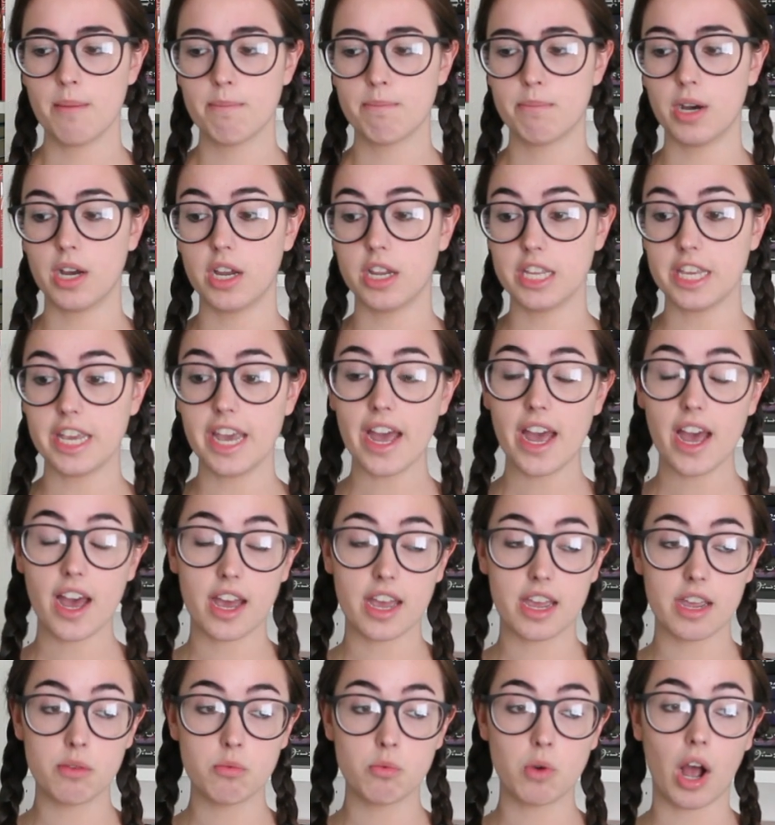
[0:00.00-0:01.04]
but yeah
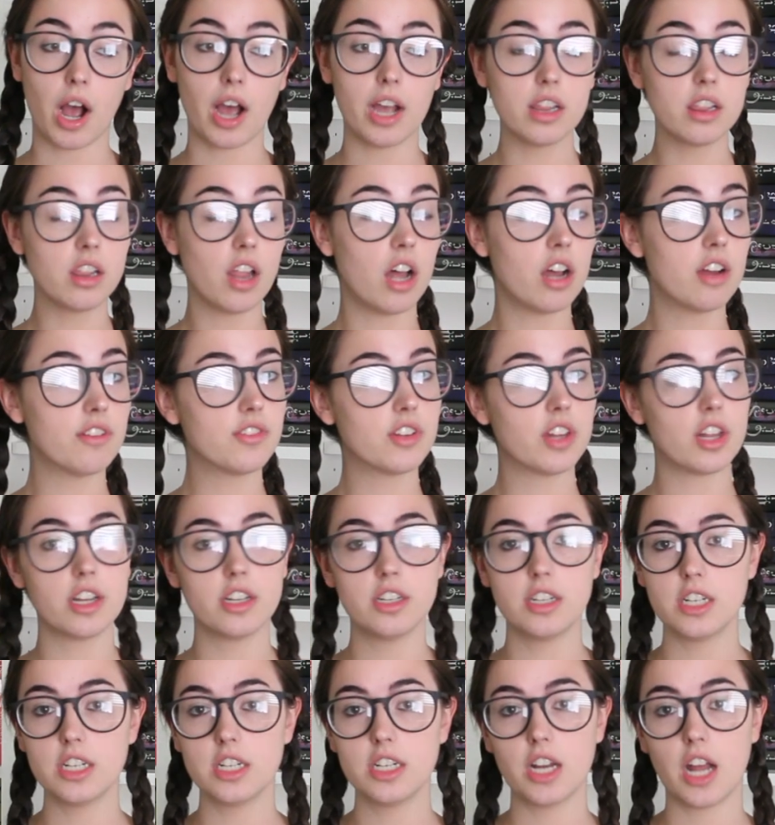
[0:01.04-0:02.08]
it, I loved
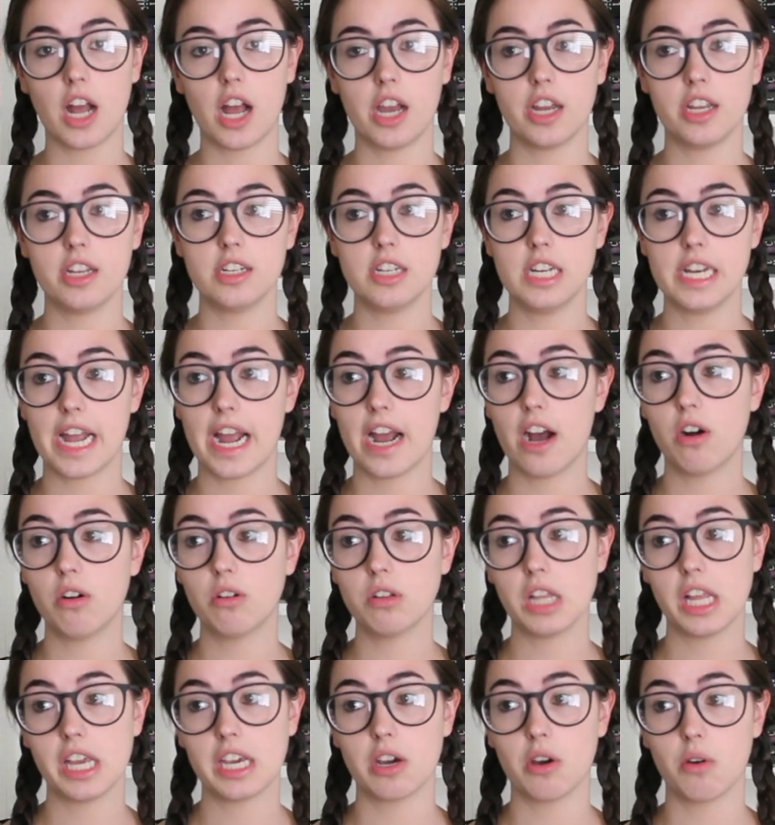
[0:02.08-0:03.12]
London I now
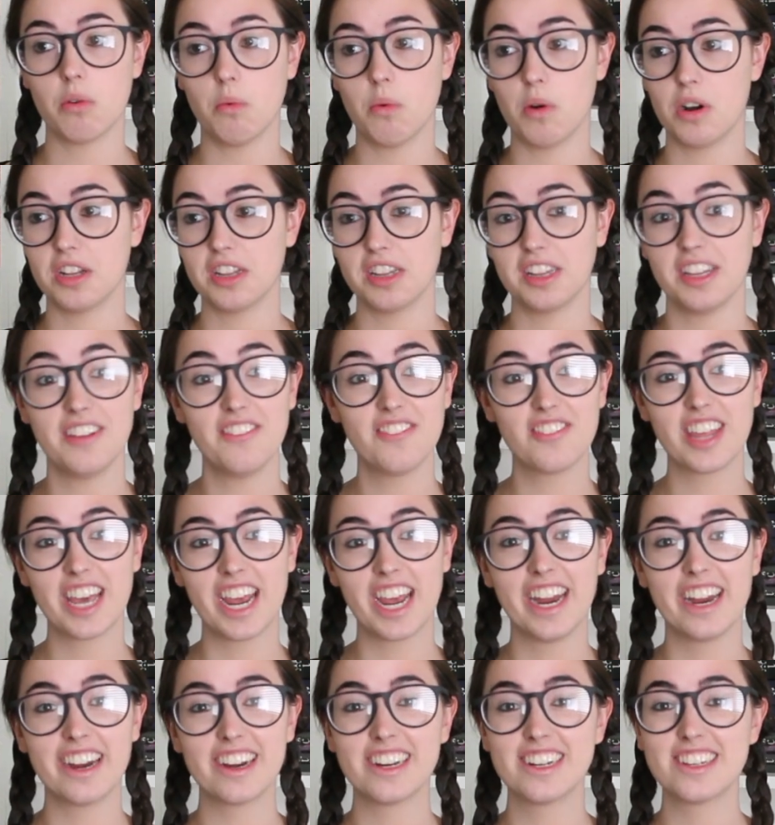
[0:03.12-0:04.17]
like want to live
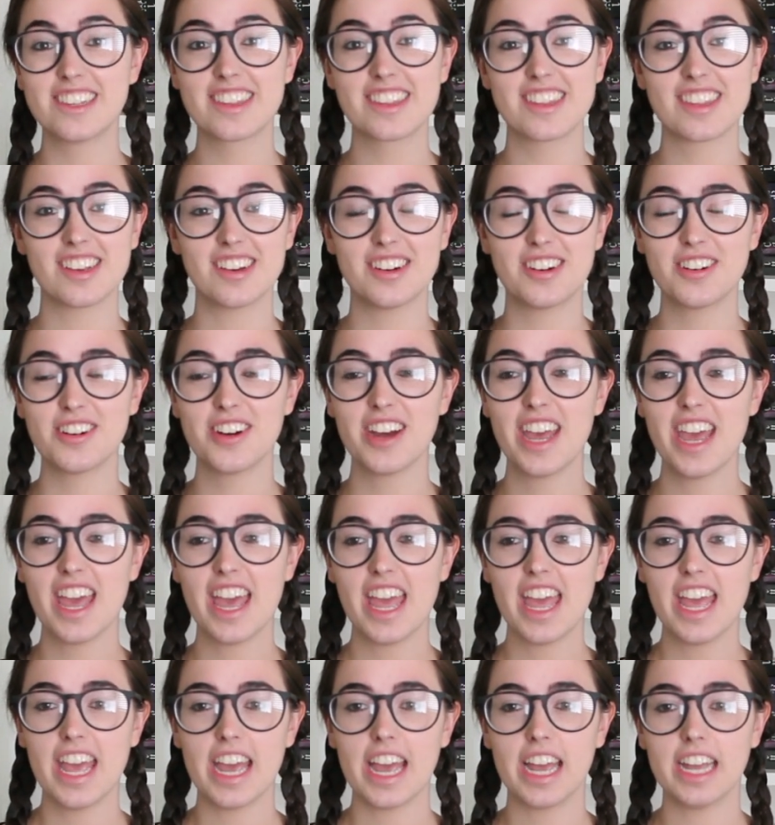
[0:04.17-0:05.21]
there so
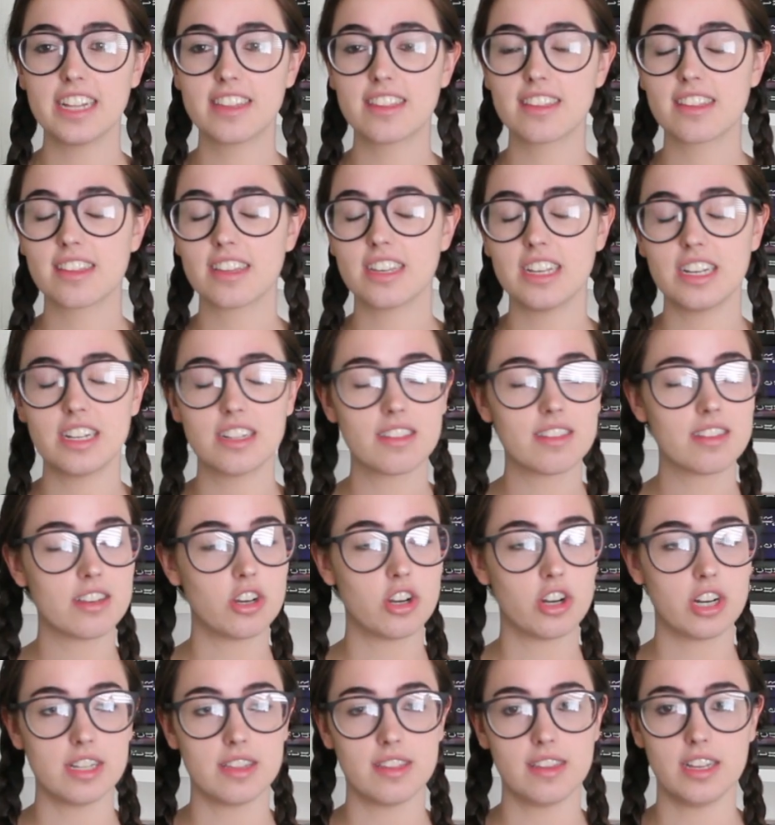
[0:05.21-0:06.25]
it's it's a
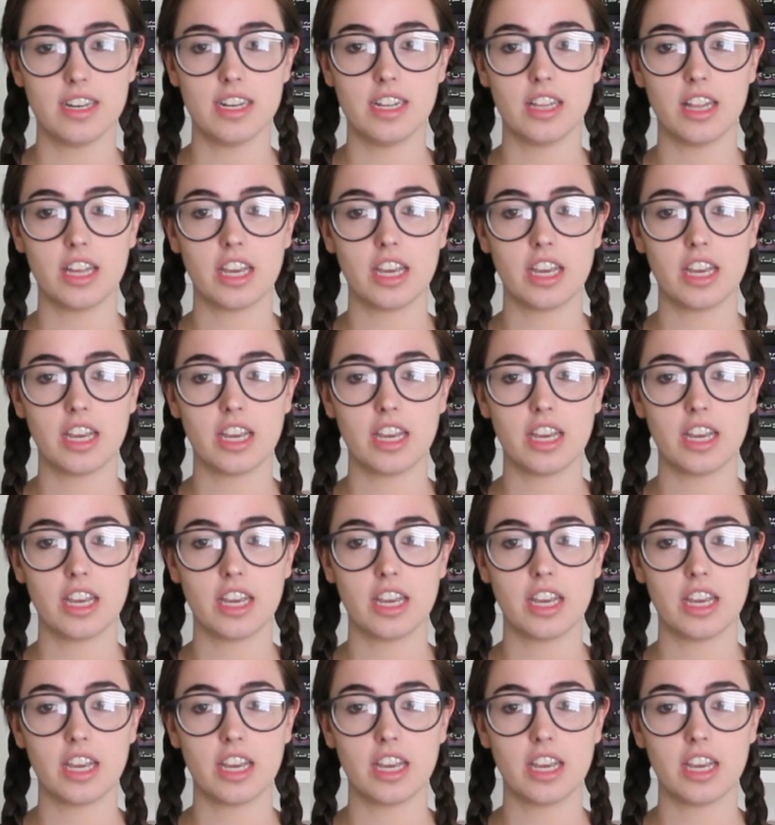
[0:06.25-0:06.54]
great city.